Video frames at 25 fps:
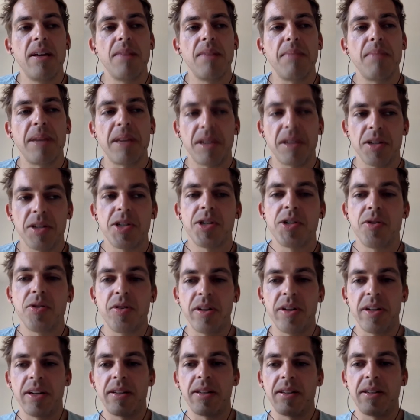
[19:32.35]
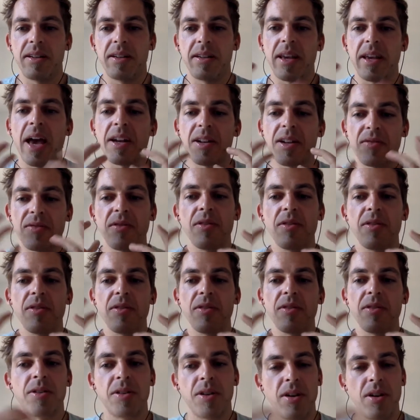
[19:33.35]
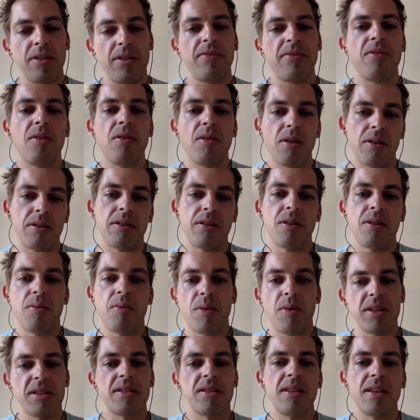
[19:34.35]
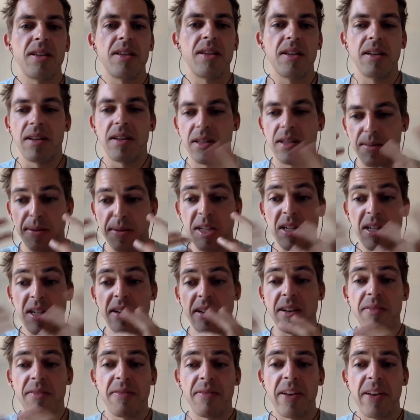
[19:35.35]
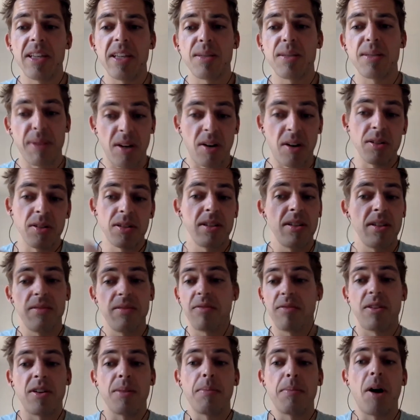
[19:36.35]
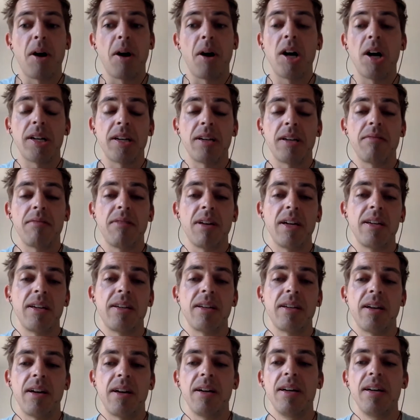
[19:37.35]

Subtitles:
Making sure that the edge flows are good for what is needed, especially in the face, but also even for the body, right?